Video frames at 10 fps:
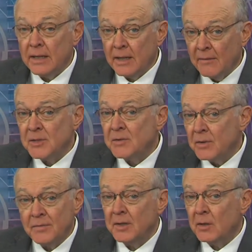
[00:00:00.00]
in
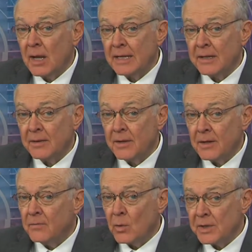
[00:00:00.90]
Evansville, feel like
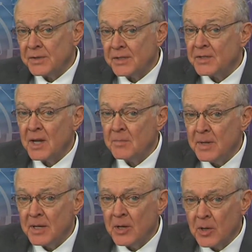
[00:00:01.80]
their voice is
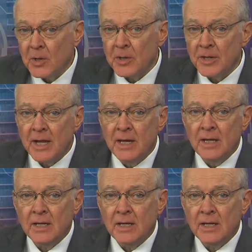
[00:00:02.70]
not being heard